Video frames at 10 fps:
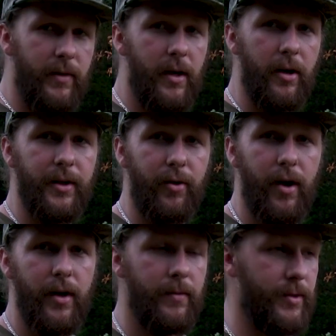to turn the
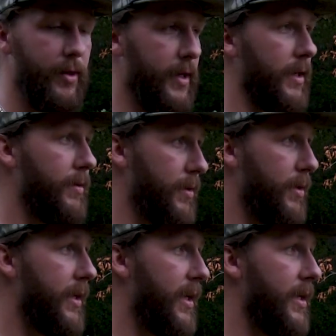ground up so it
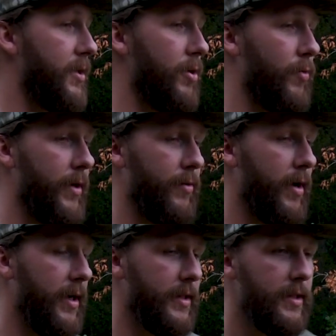can get into it when it
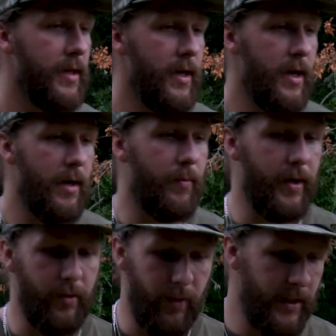rains.
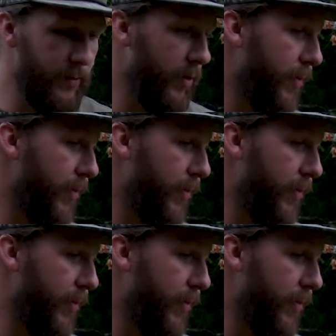But the reason we're